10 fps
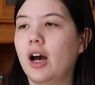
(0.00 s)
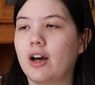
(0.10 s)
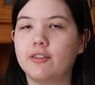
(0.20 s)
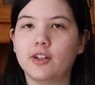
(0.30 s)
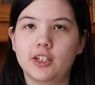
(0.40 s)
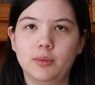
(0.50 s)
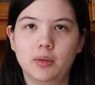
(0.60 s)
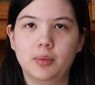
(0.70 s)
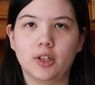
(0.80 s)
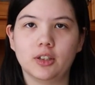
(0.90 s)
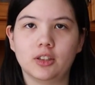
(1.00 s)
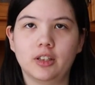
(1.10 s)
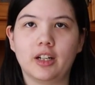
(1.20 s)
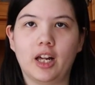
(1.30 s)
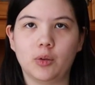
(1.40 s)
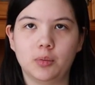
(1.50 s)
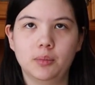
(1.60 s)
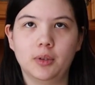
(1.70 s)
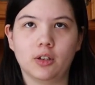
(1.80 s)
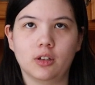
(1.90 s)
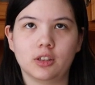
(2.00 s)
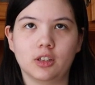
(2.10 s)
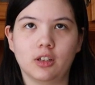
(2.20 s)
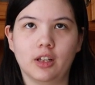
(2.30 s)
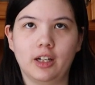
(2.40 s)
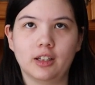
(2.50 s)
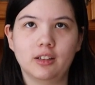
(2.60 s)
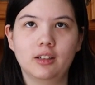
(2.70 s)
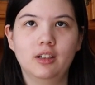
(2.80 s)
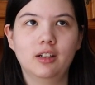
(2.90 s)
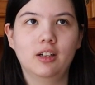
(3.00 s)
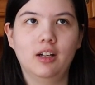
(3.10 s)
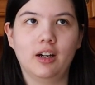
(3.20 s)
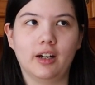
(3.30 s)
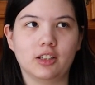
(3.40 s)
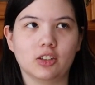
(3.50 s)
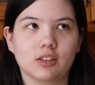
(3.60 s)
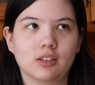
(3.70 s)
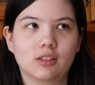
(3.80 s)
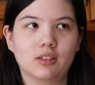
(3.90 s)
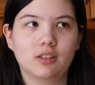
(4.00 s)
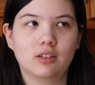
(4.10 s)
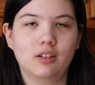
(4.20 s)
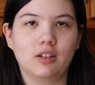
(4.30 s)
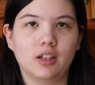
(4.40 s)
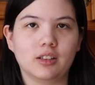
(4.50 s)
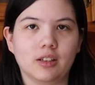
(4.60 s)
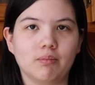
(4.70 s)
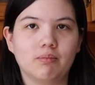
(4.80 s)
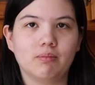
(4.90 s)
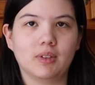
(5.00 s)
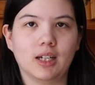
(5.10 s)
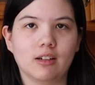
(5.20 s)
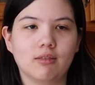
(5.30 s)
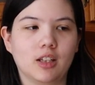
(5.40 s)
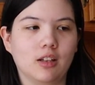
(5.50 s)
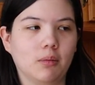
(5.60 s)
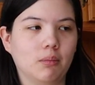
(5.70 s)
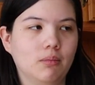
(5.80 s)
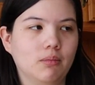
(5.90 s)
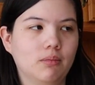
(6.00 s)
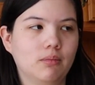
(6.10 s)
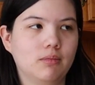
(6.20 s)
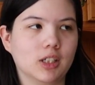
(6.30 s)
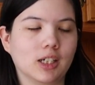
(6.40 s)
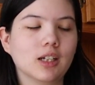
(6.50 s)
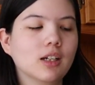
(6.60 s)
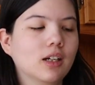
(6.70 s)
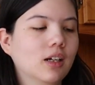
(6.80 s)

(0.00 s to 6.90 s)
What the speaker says: I forgot to put pockets on that. I will put pockets on later. I just need to get them done.